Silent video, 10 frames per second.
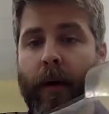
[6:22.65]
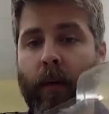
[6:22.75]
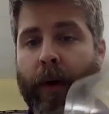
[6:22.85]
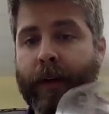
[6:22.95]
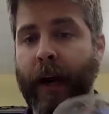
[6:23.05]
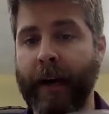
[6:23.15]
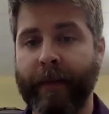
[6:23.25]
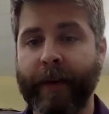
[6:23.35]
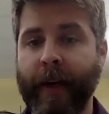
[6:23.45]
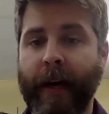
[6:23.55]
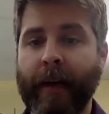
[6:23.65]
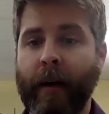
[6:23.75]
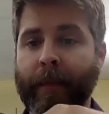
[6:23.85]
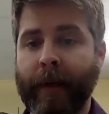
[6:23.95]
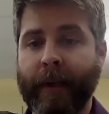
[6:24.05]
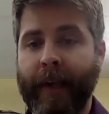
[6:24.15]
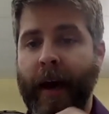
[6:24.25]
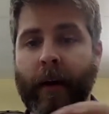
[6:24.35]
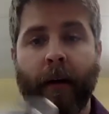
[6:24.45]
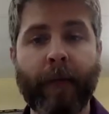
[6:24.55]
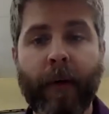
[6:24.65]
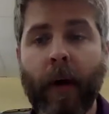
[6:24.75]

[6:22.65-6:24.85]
which I have cut a piece out of.